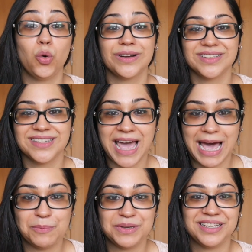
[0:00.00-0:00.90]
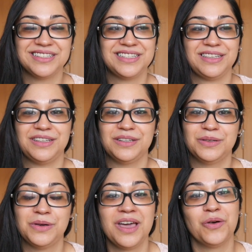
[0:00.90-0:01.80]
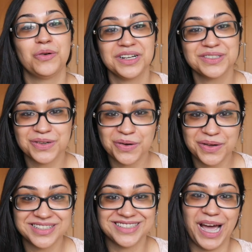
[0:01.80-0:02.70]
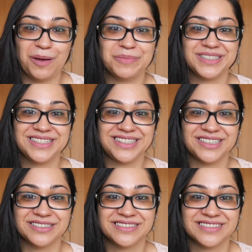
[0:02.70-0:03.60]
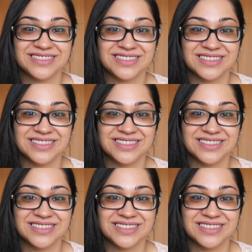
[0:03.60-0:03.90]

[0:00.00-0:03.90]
or it's happening to you, or it's going to happen to you.